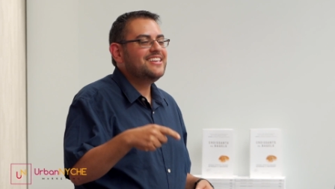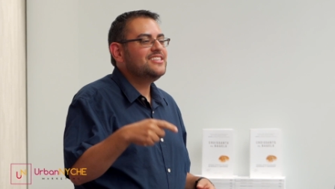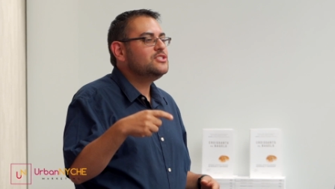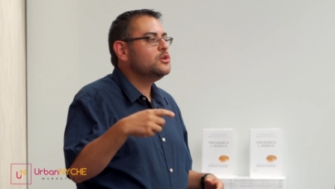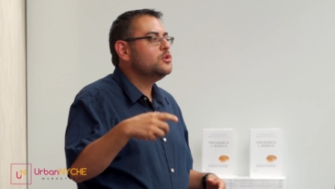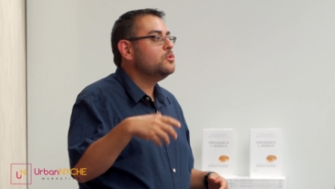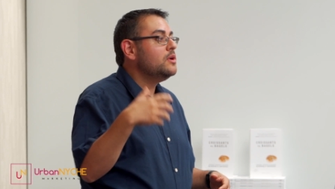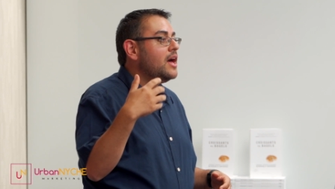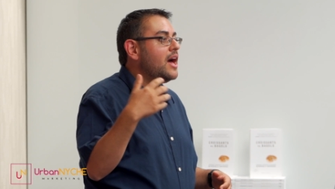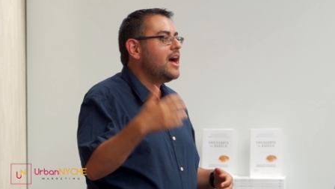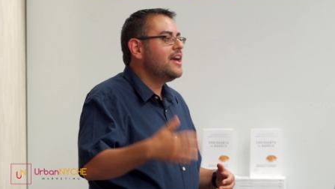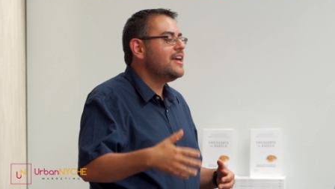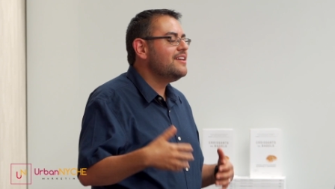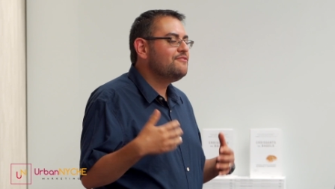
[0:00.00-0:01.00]
uh, so,
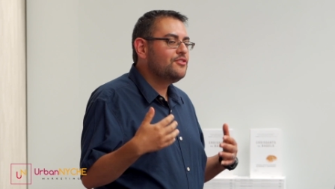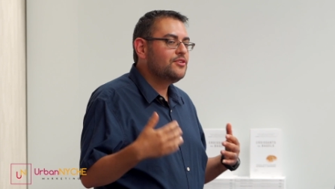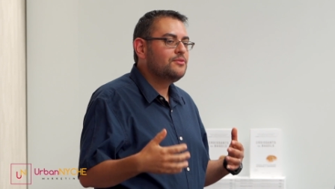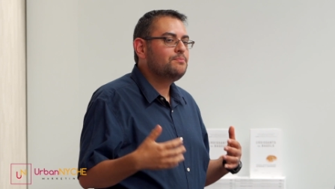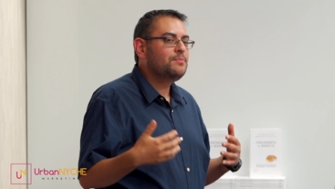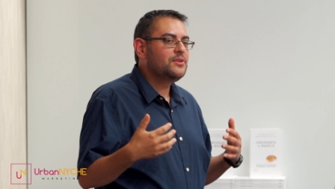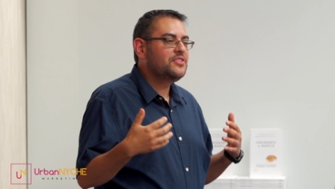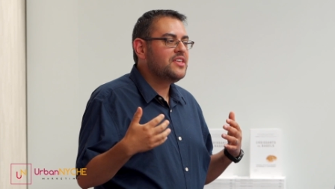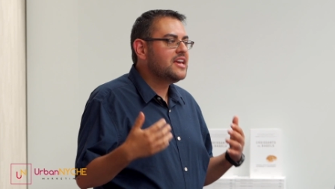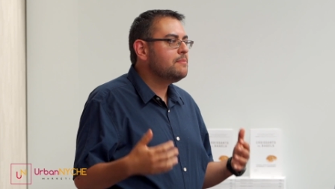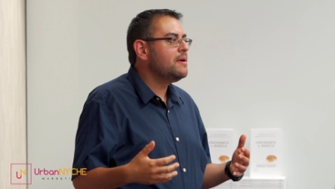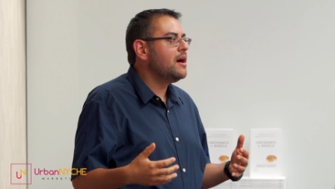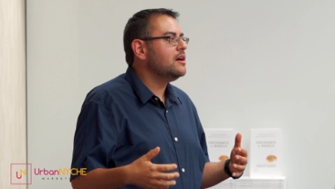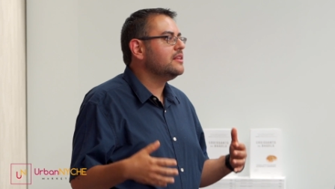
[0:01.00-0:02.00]
but think
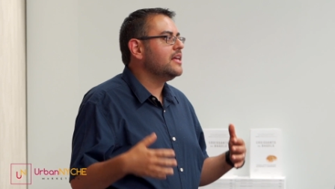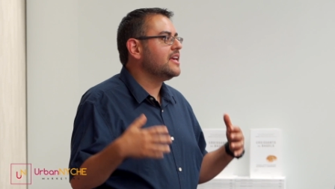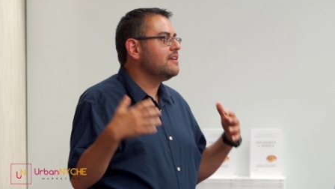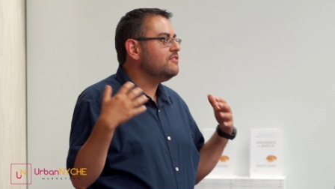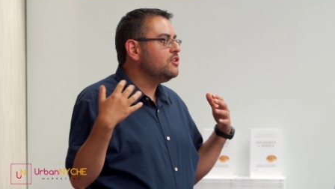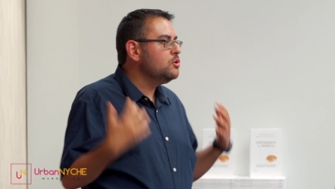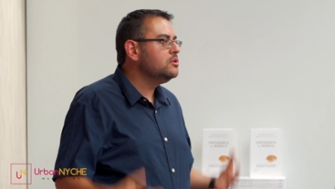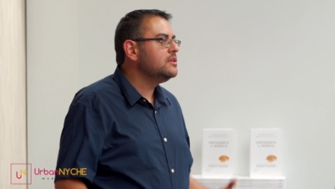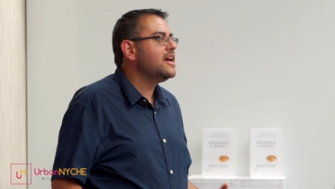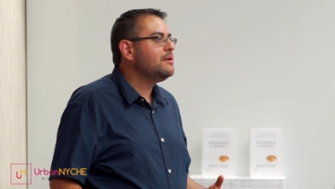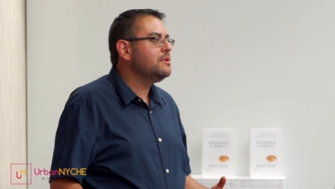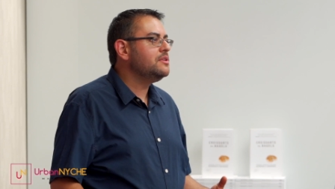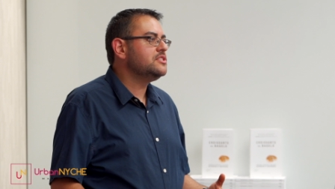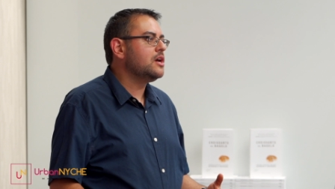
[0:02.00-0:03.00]
about like if you
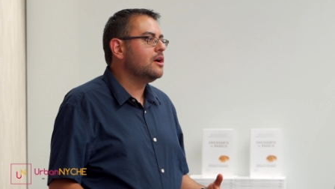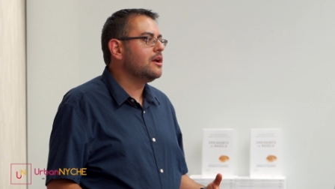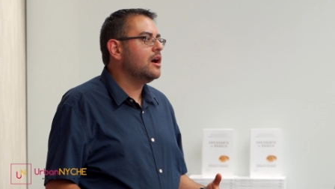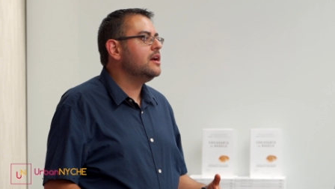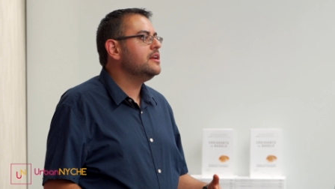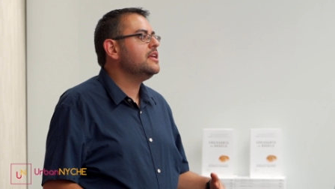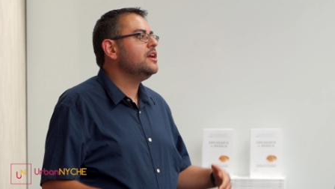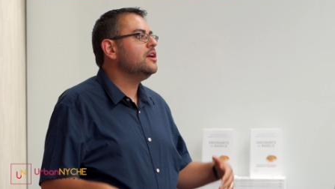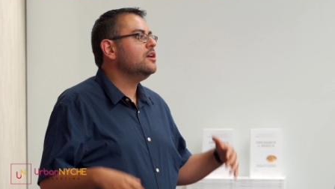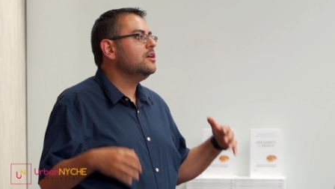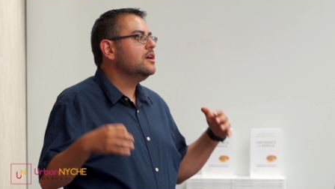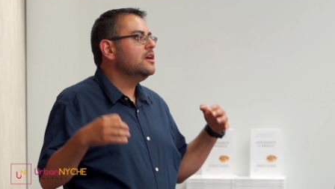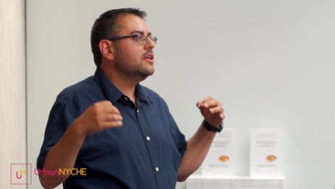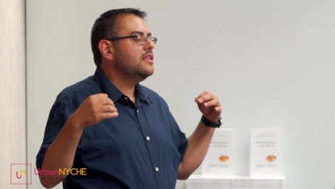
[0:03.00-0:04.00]
like what's going on
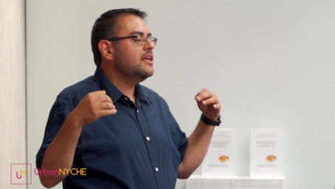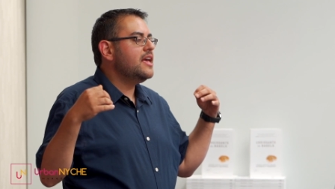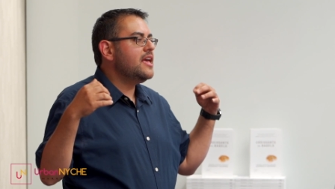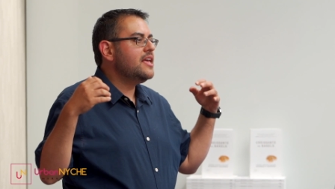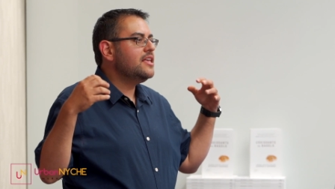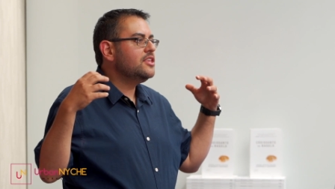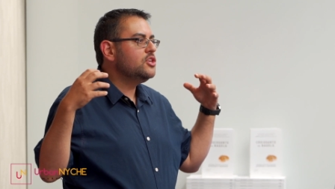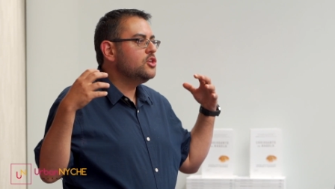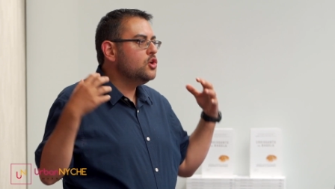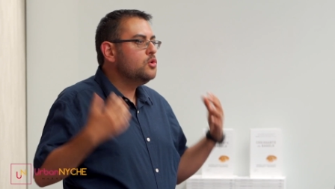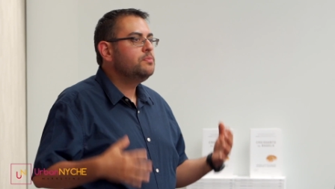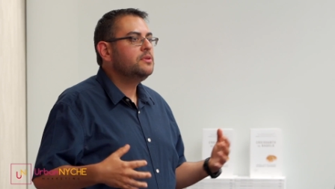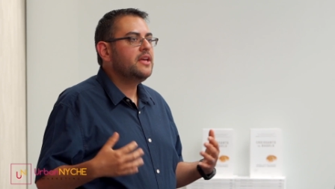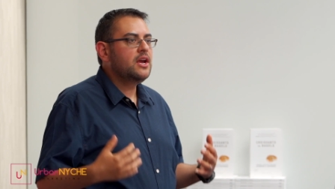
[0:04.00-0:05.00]
here,
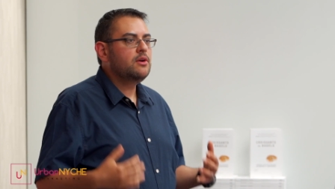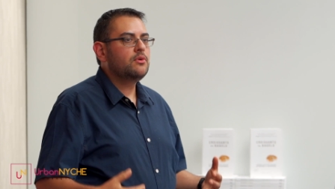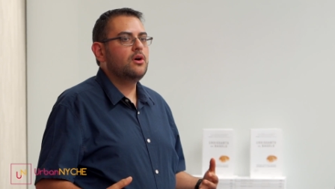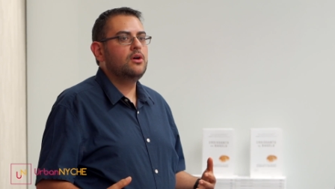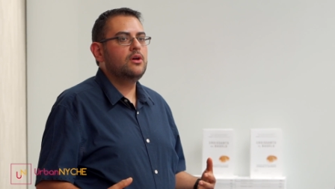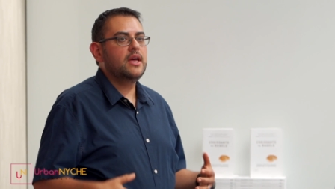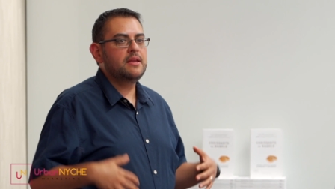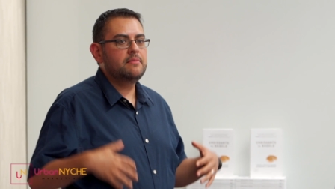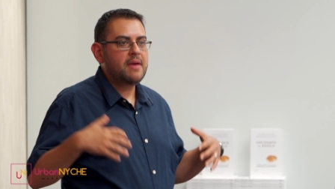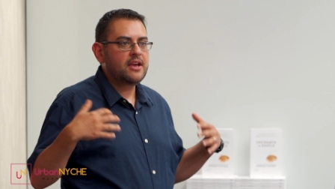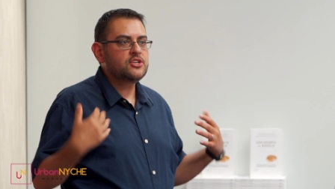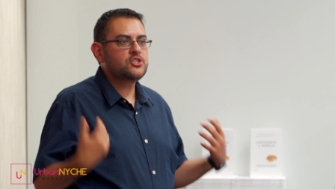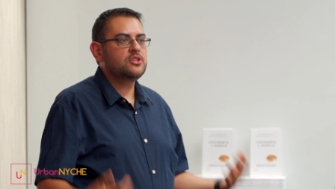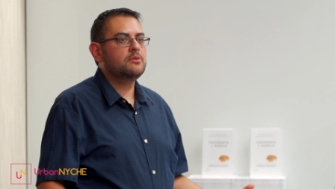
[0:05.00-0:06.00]
you play a role in
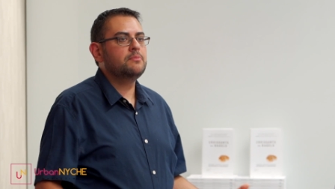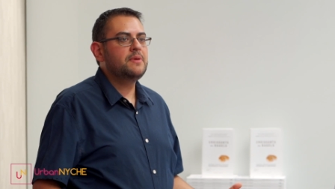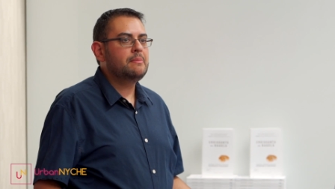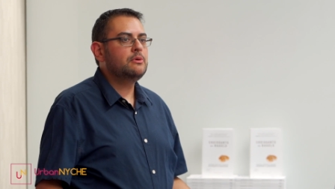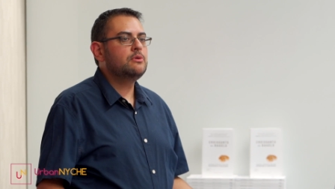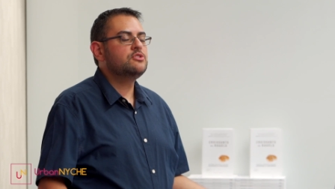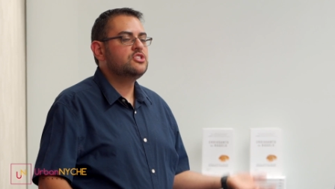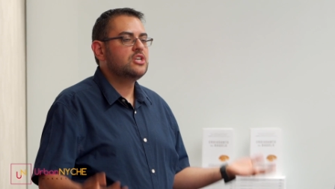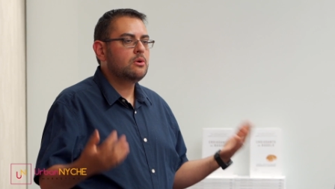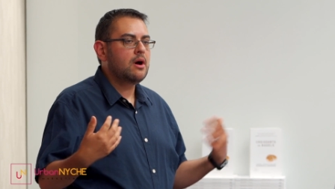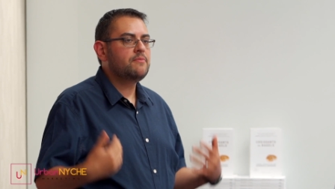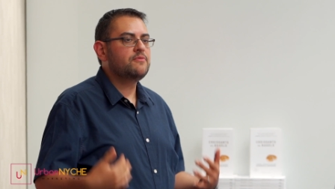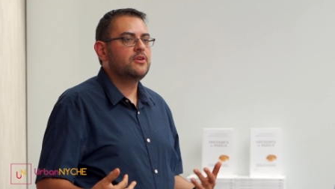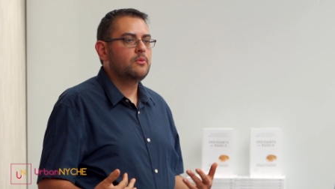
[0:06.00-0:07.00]
making sure that people who show
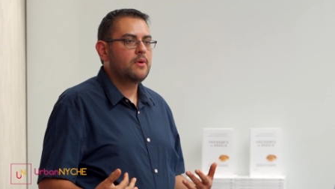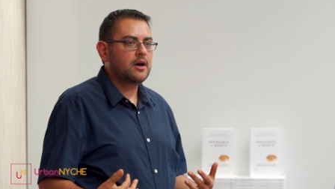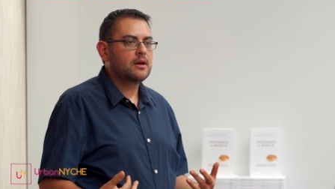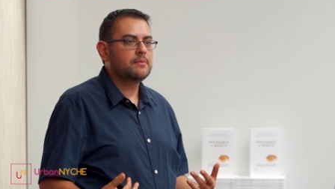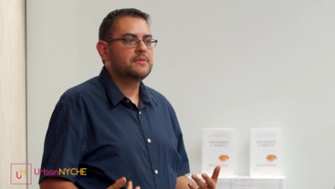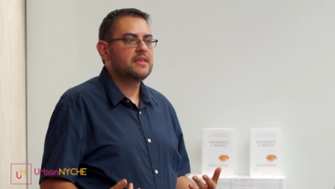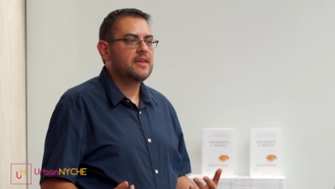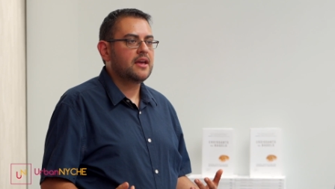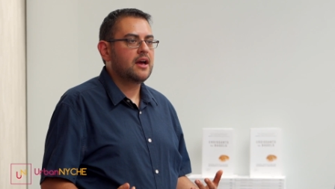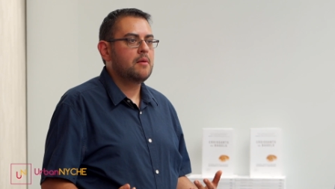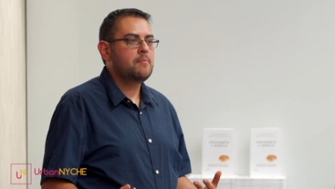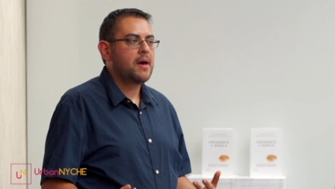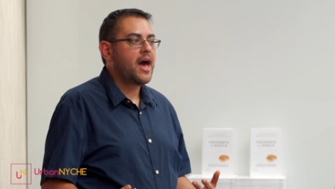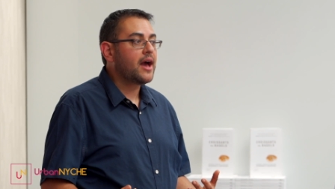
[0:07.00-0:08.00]
up feel welcome and they
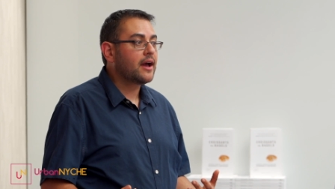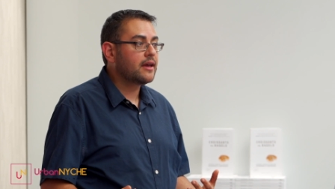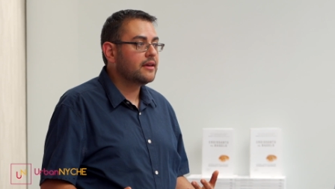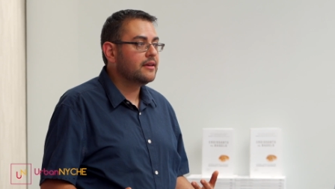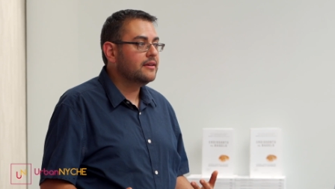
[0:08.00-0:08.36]
come back.